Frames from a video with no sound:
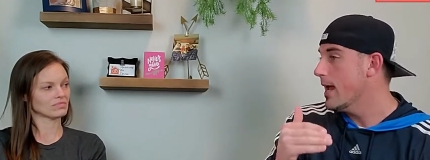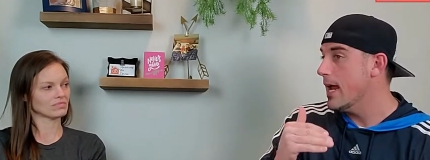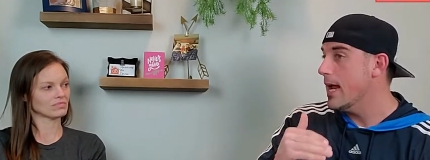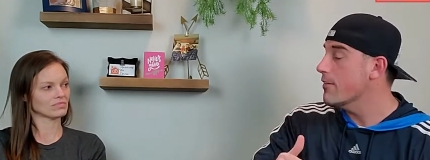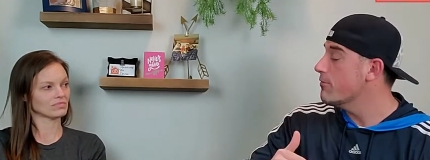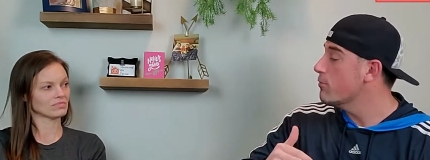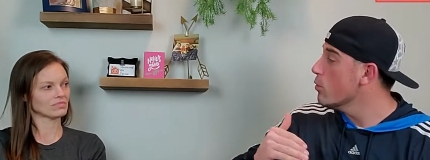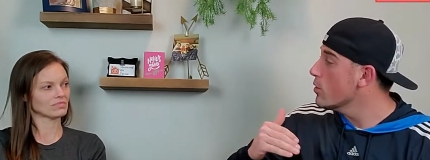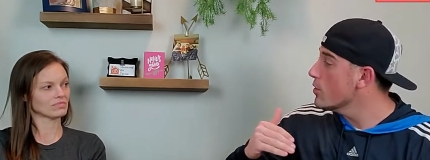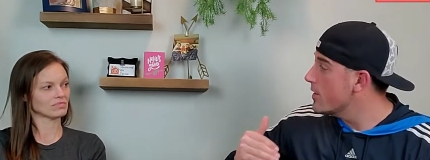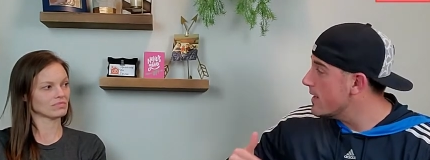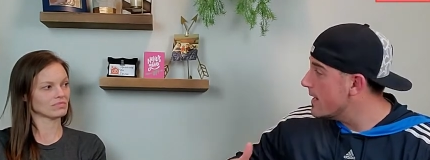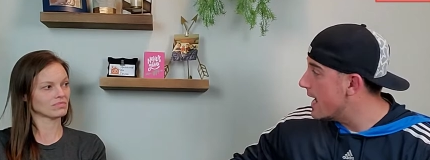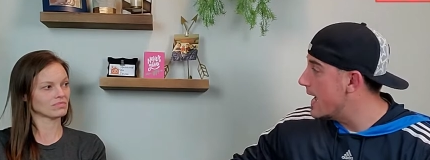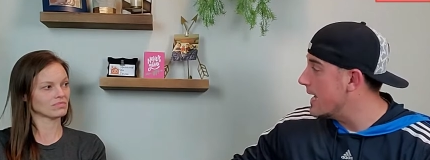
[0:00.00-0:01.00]
Speaker 1: If we're
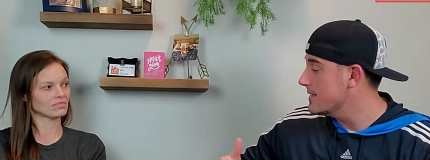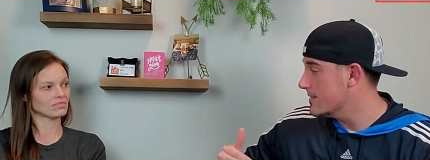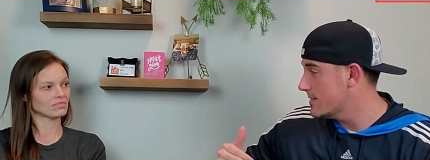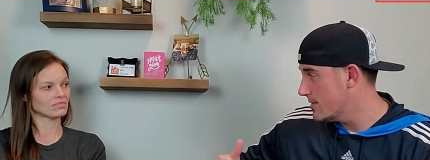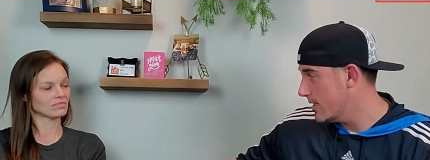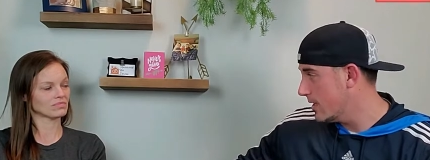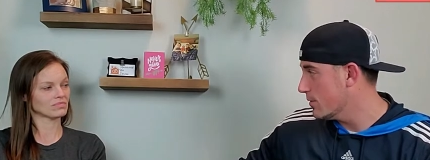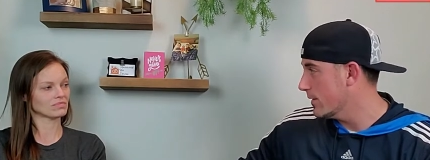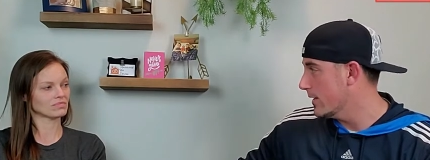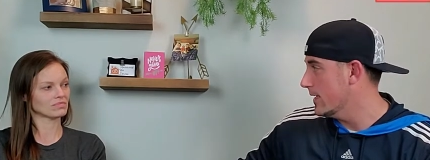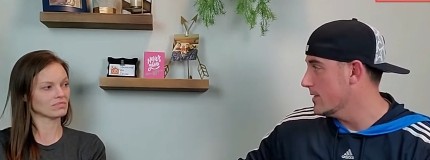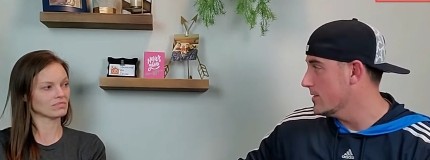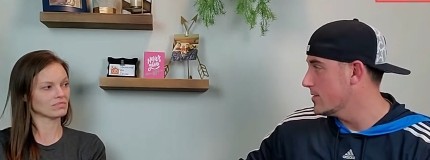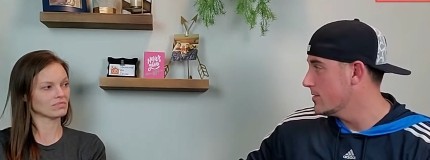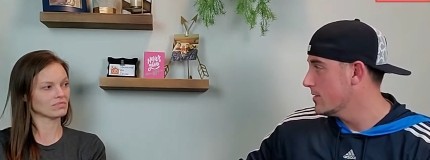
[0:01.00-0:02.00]
not
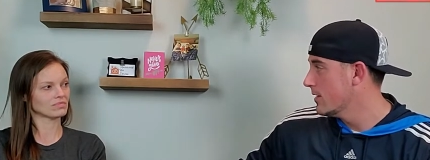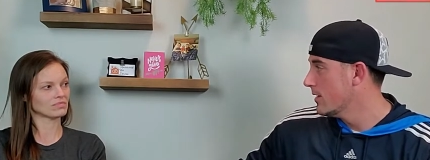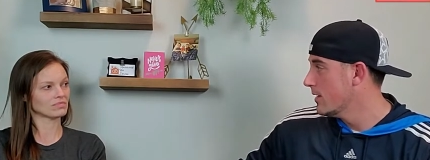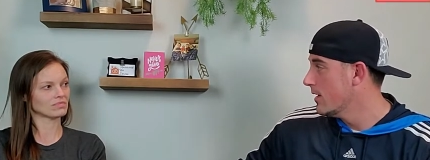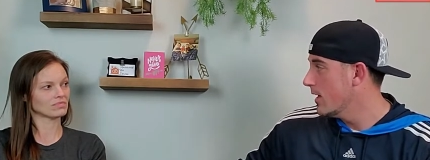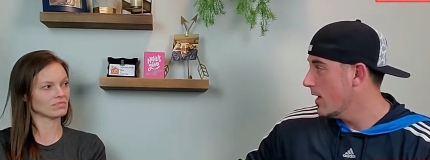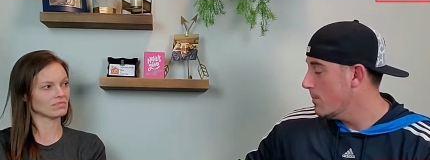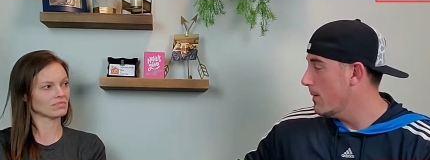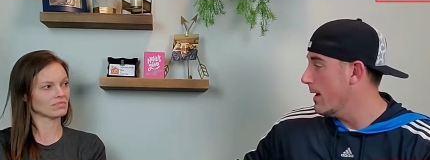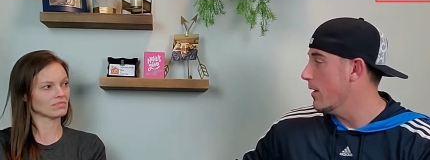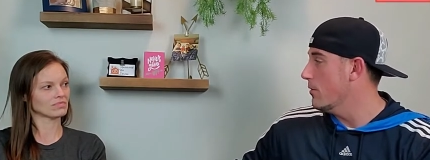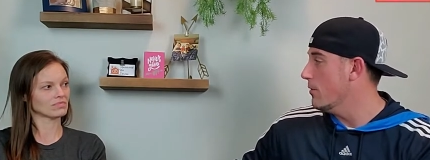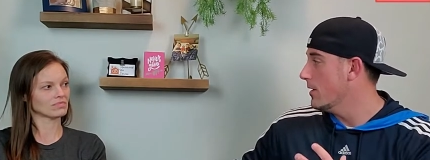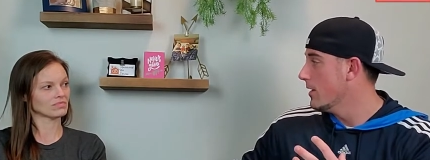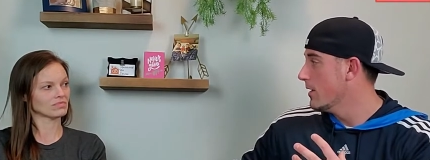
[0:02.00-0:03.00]
serious
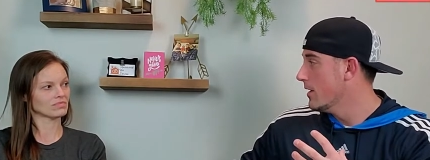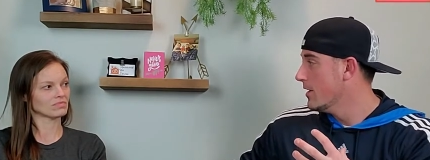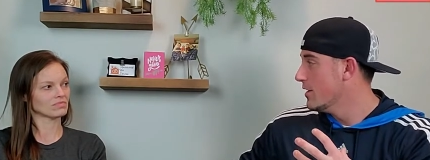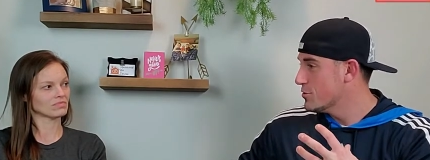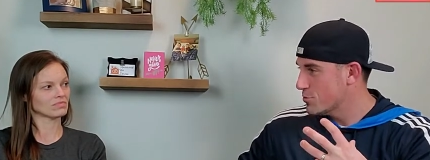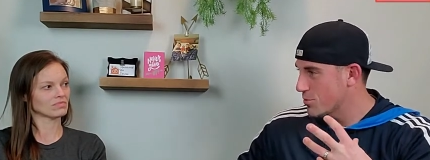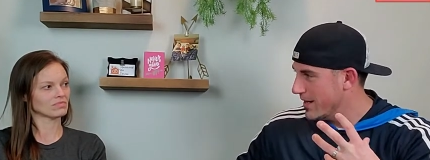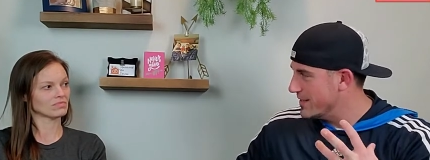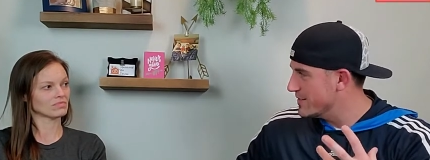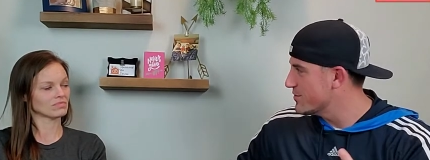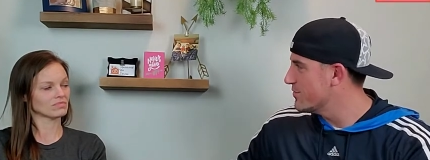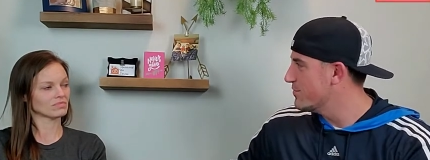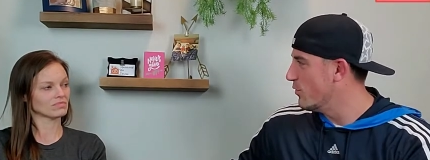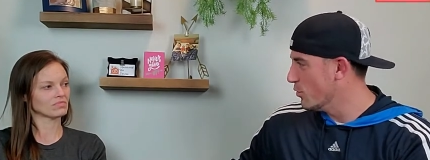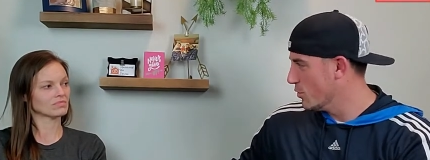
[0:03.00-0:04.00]
about
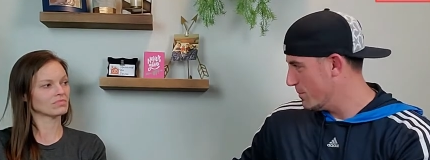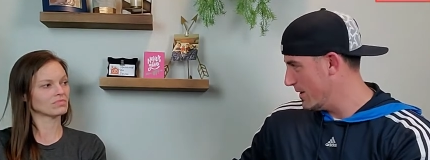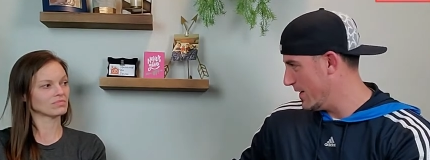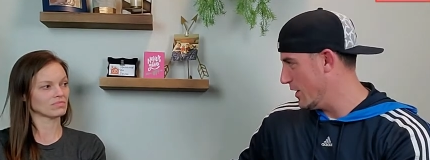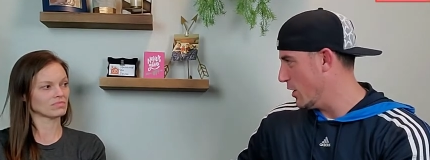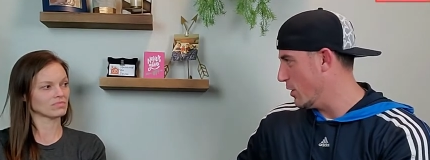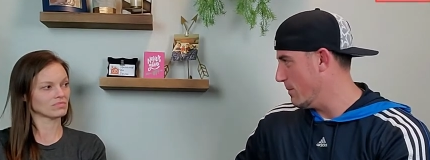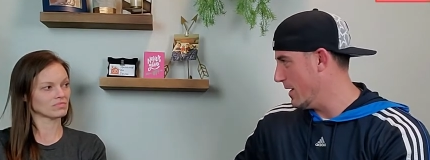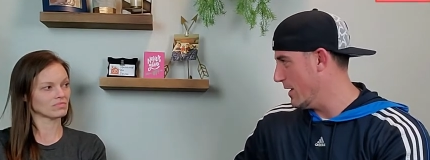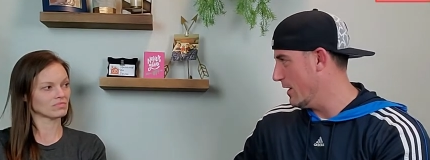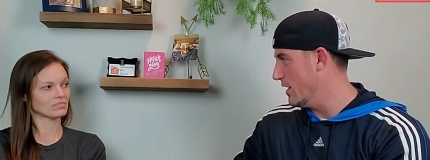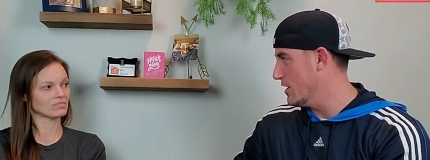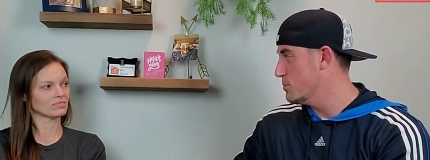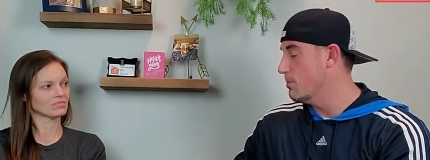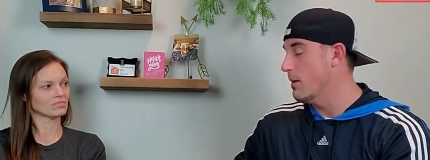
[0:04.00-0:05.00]
transforming our
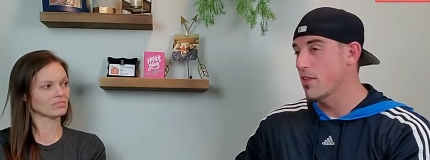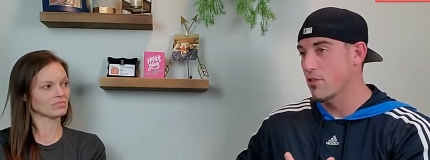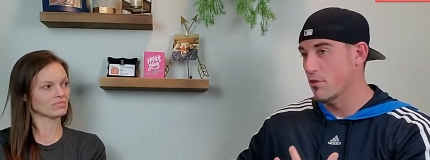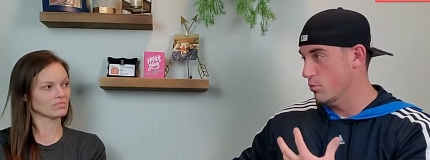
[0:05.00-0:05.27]
marriage by the